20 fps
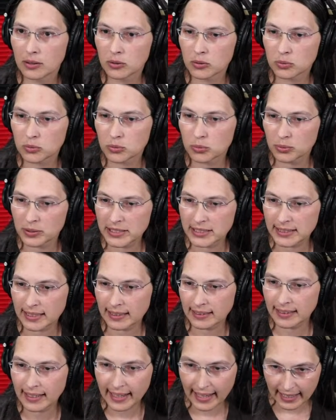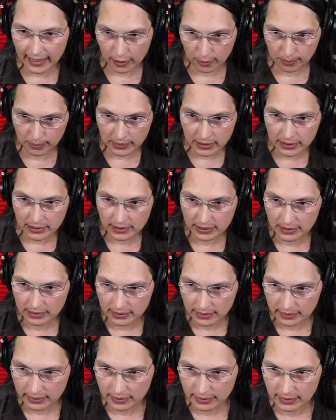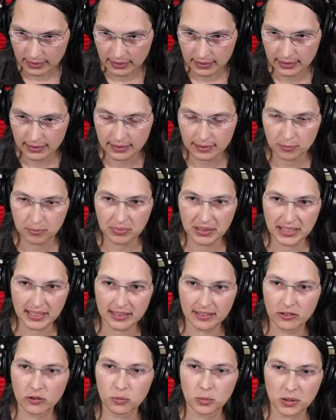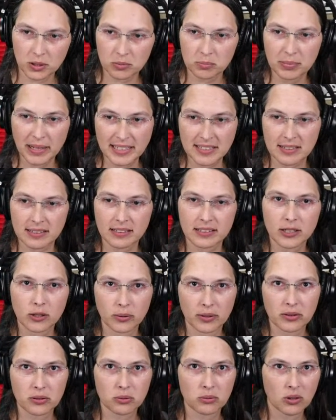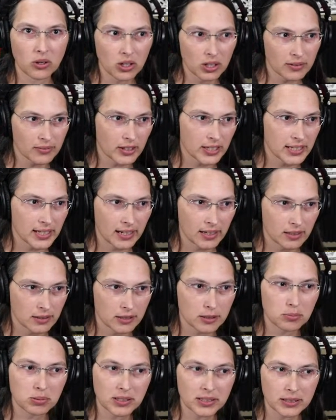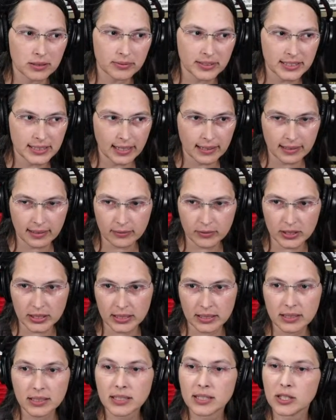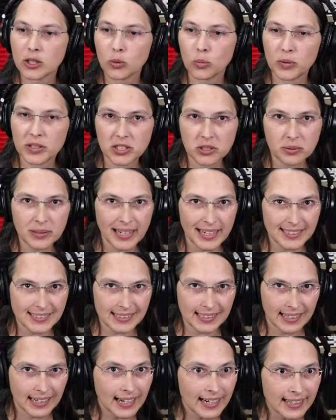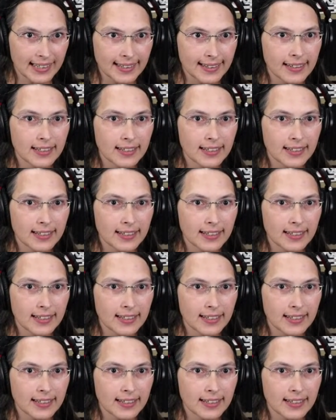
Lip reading: Reset game, because we're basically going through all of our data and completely resetting everything, we do an SCI,